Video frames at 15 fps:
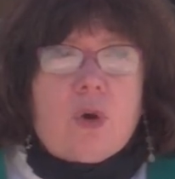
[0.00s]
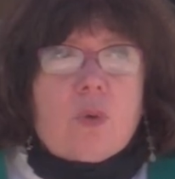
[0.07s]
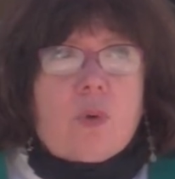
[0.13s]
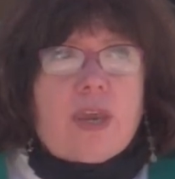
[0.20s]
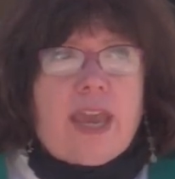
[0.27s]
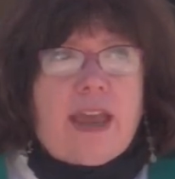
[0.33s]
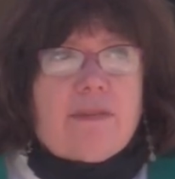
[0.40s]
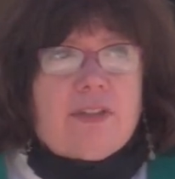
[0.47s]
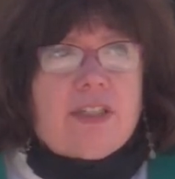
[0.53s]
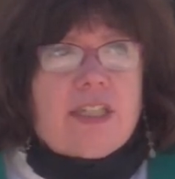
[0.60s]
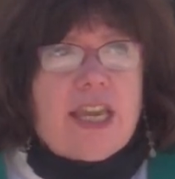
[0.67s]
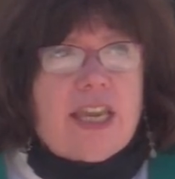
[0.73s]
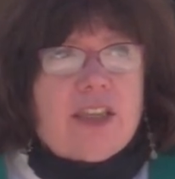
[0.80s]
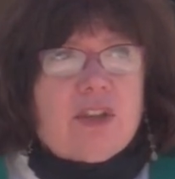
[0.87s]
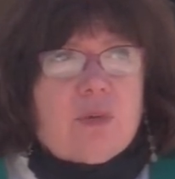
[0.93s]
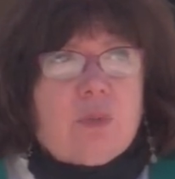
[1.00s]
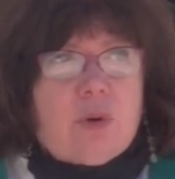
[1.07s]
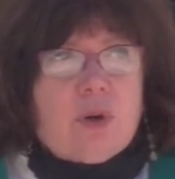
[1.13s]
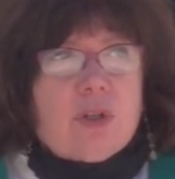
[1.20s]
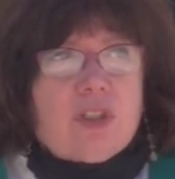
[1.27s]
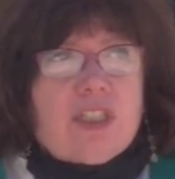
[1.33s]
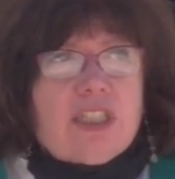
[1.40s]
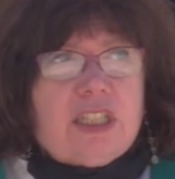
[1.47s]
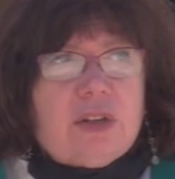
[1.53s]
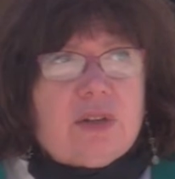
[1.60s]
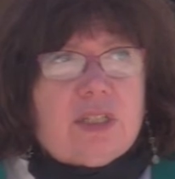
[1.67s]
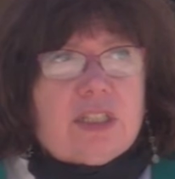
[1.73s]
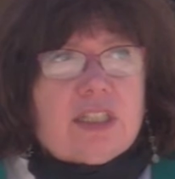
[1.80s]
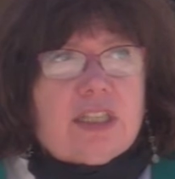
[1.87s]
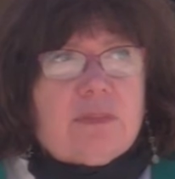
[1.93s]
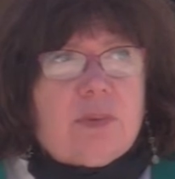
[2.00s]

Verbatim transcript: We have to take the words seriously,